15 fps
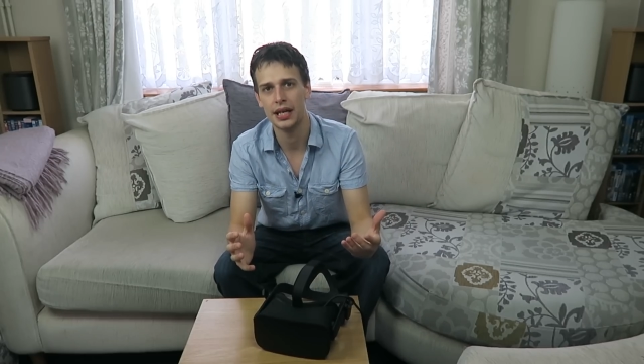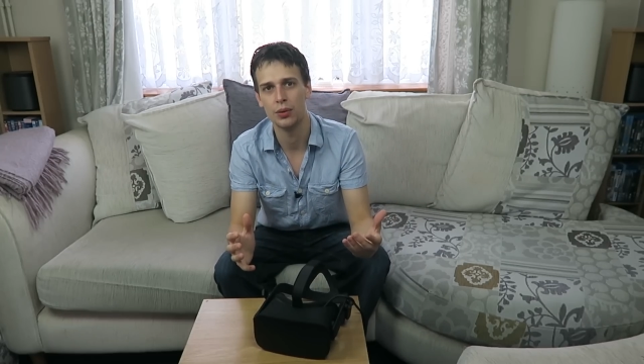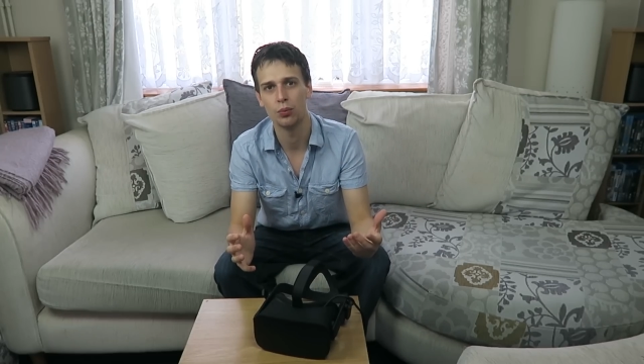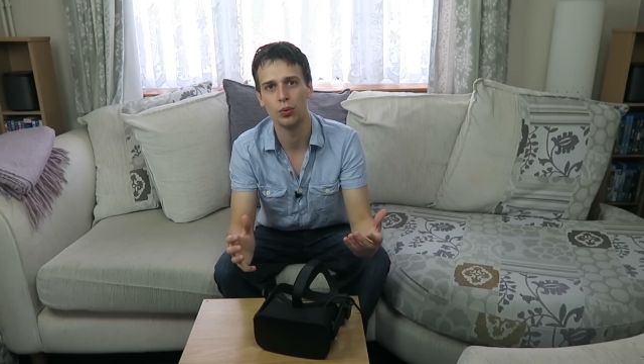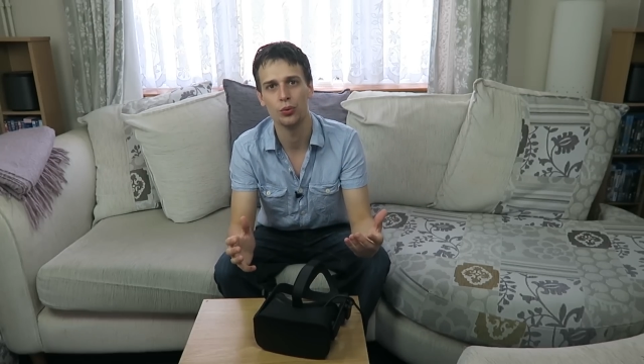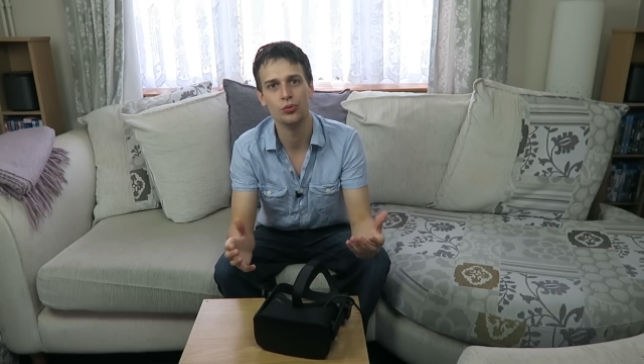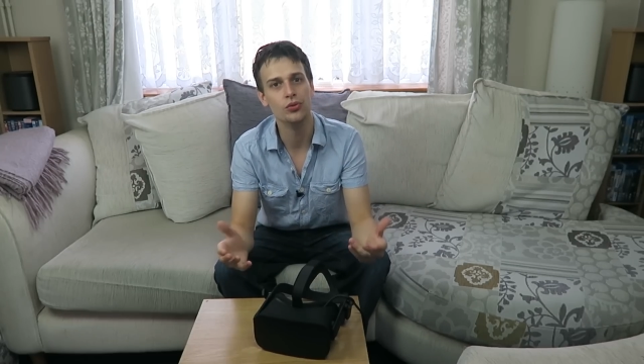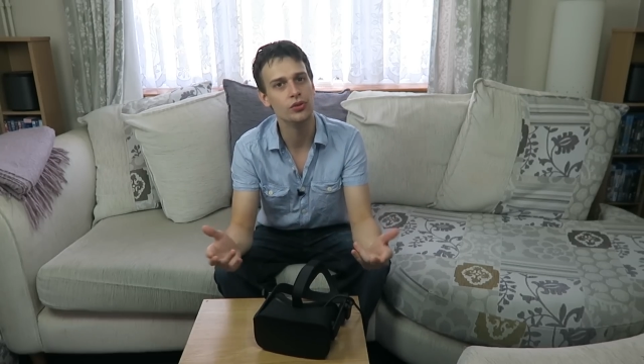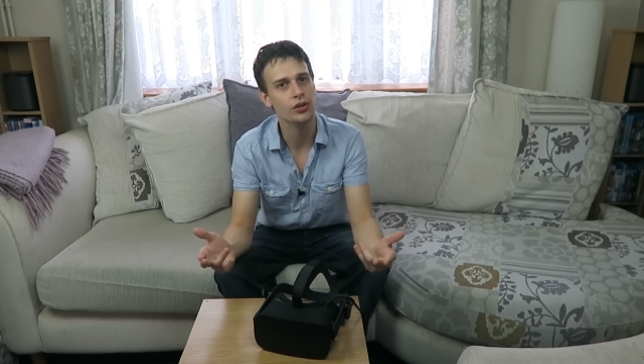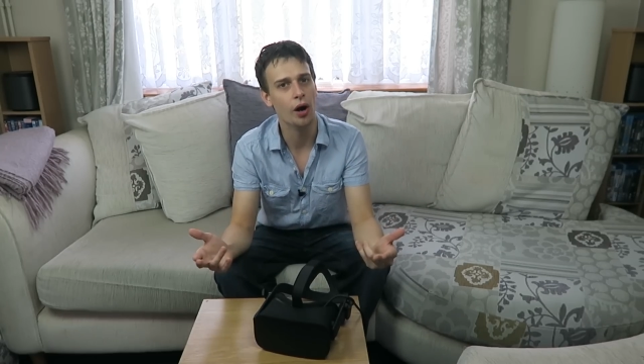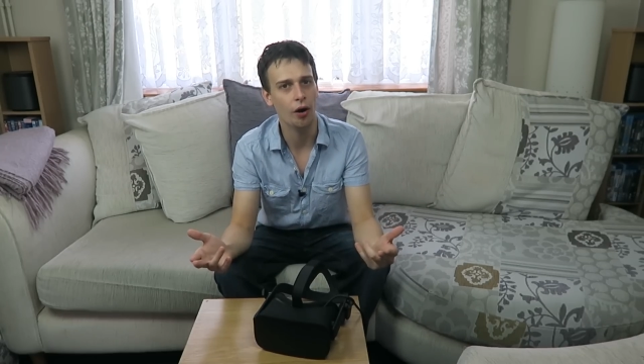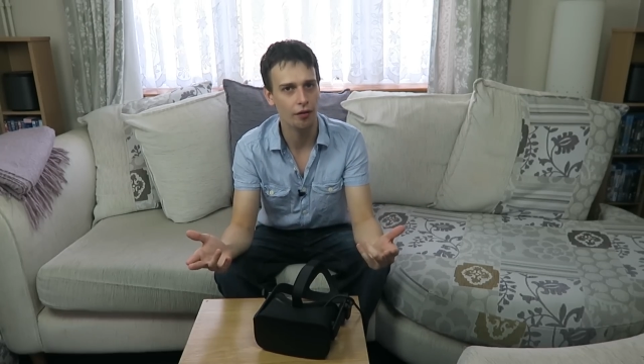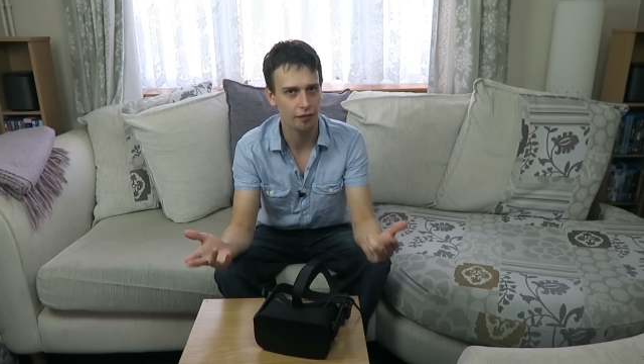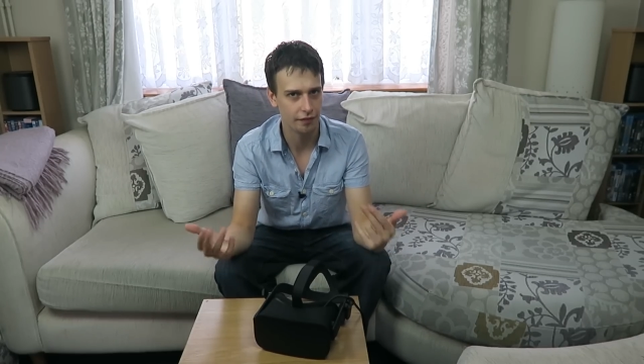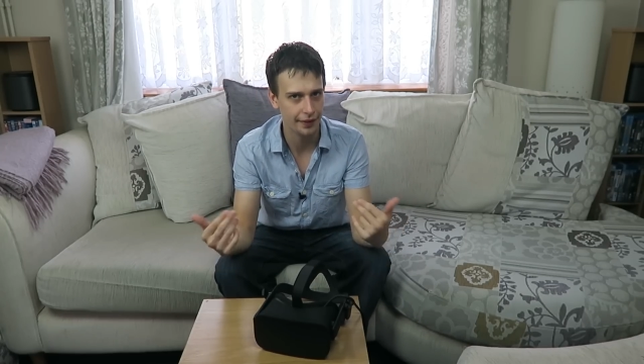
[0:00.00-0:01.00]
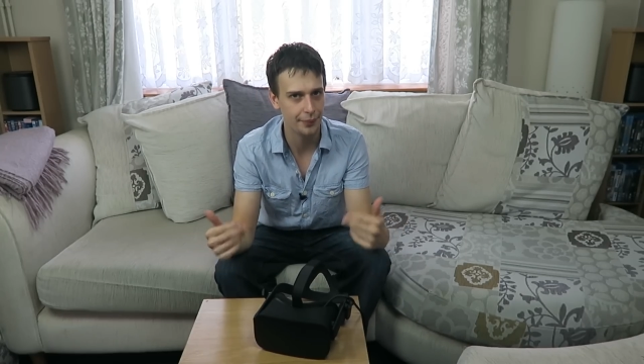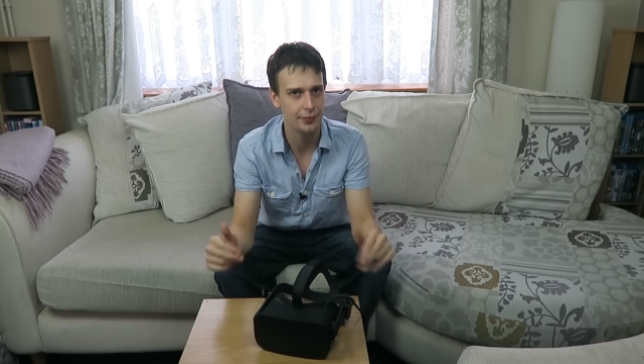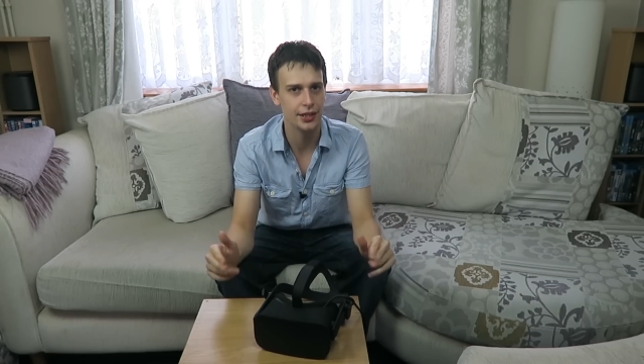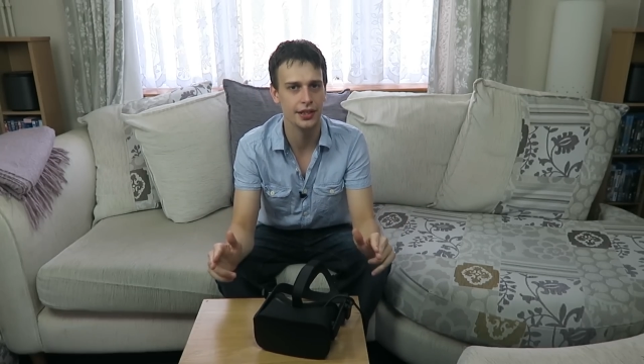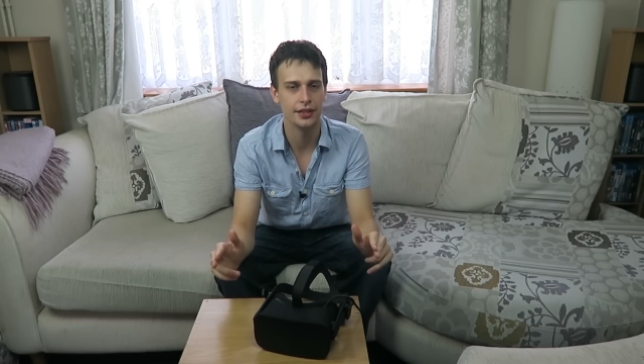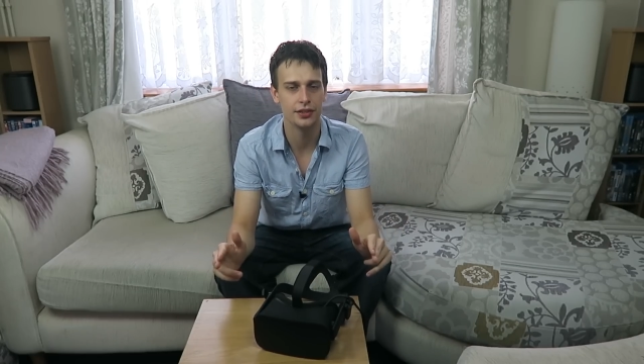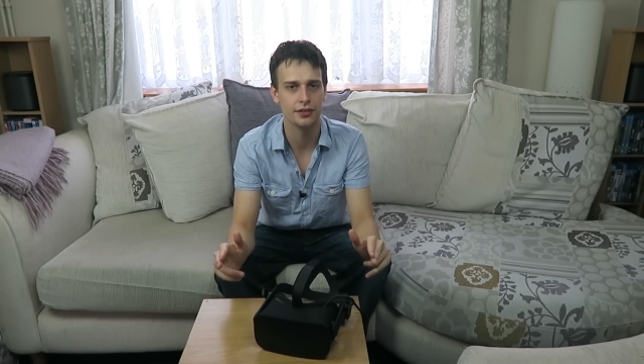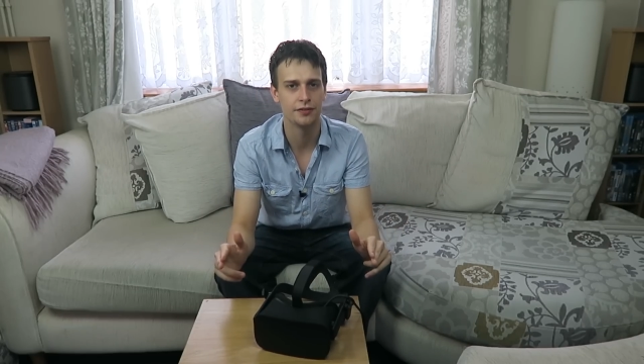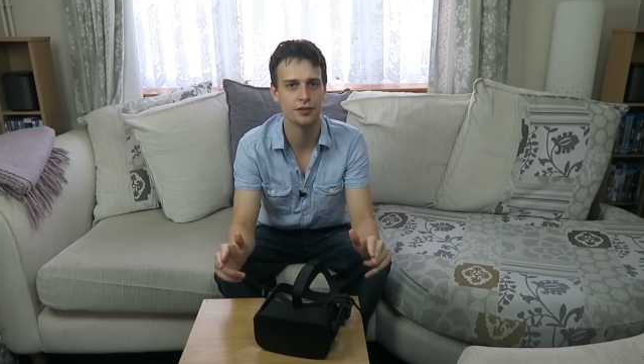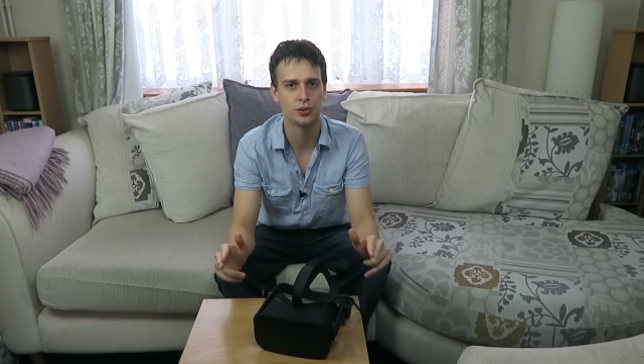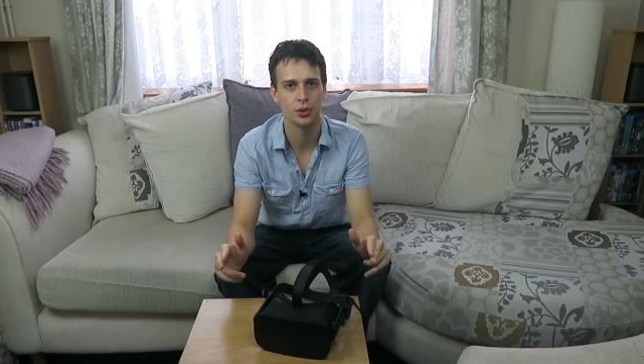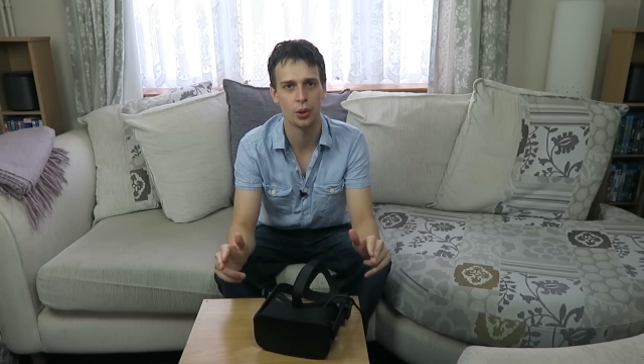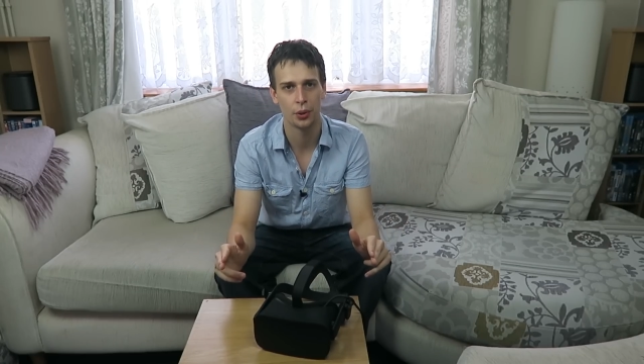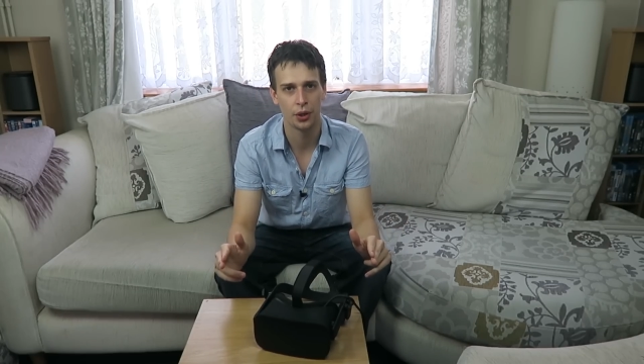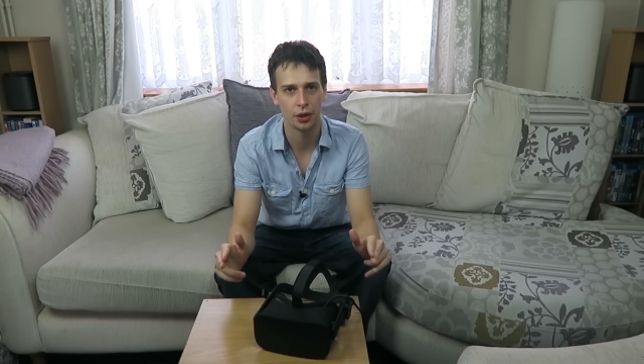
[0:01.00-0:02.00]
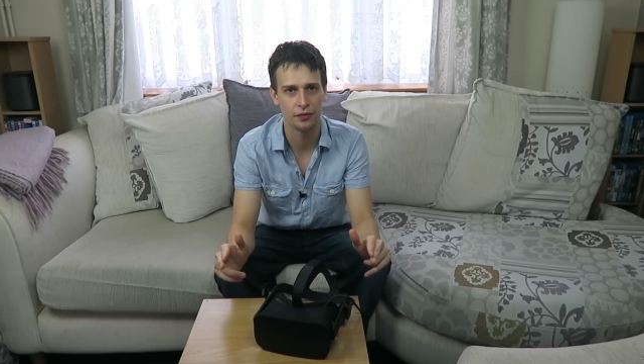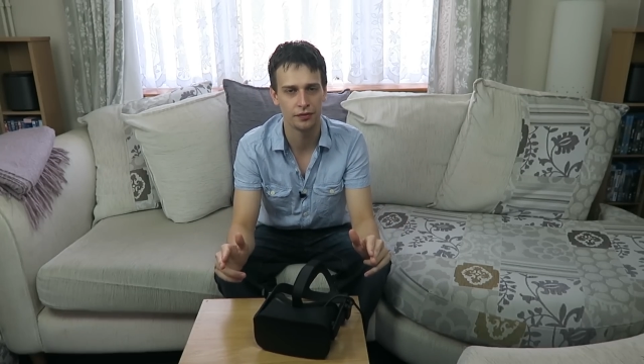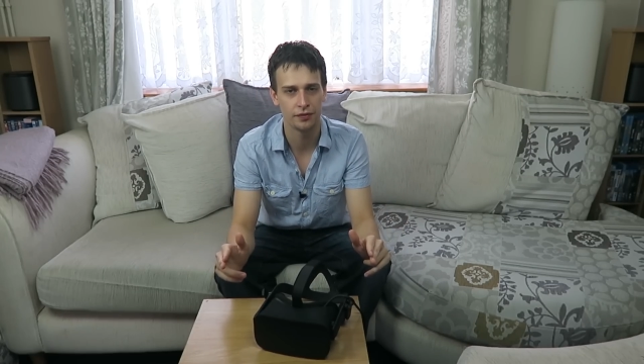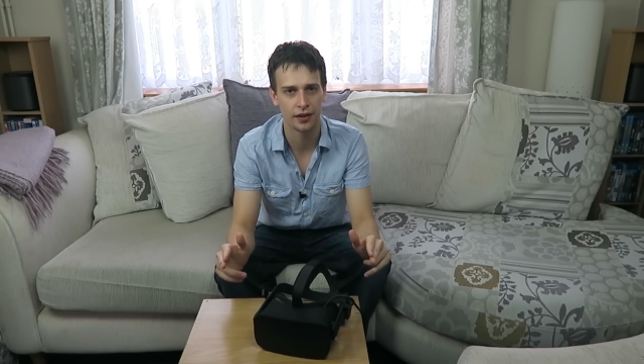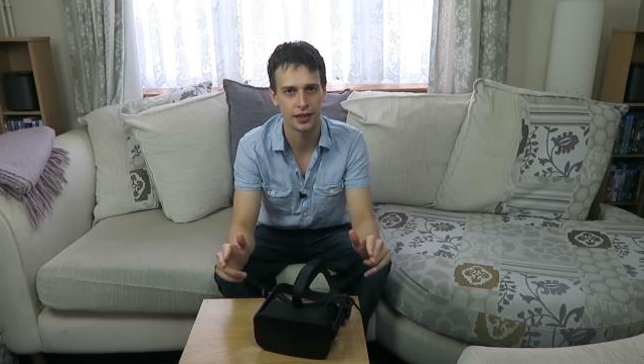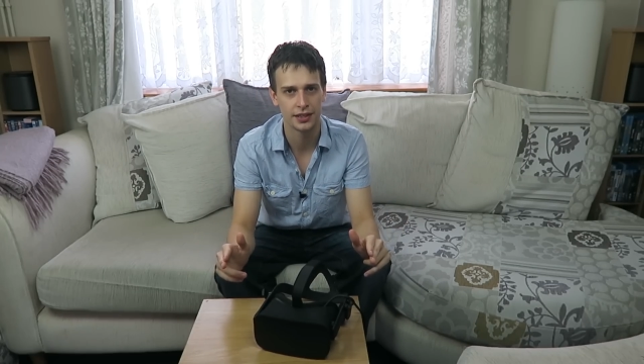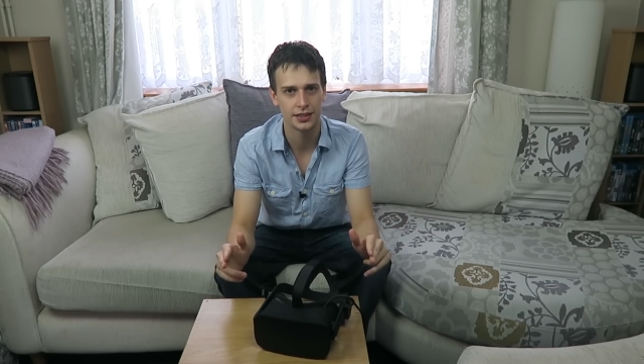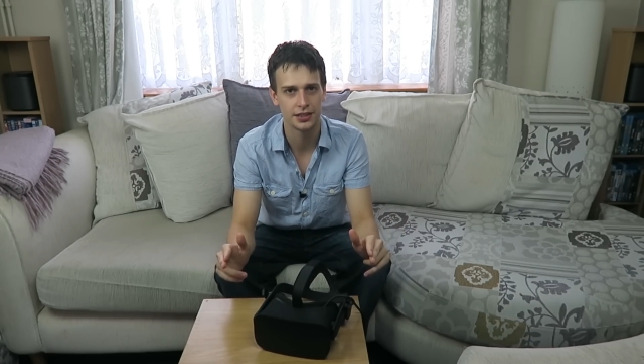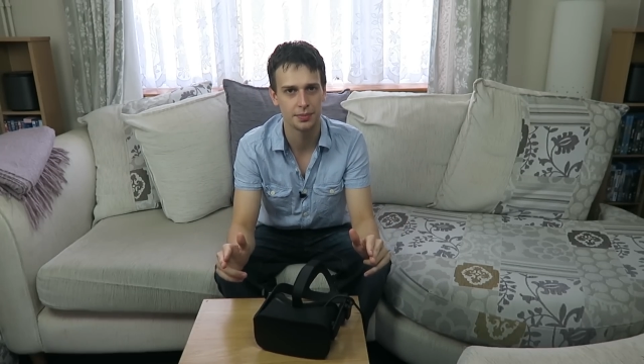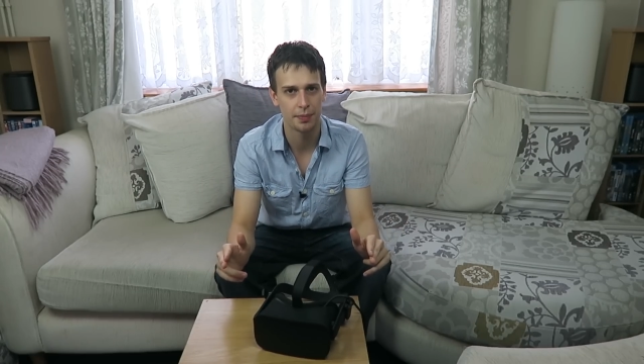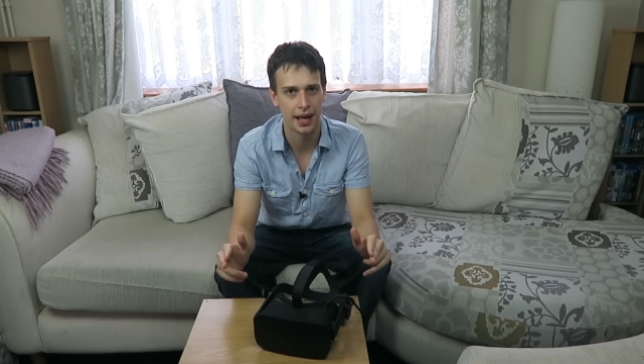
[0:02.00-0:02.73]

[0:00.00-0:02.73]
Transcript: it will not flip the default audio device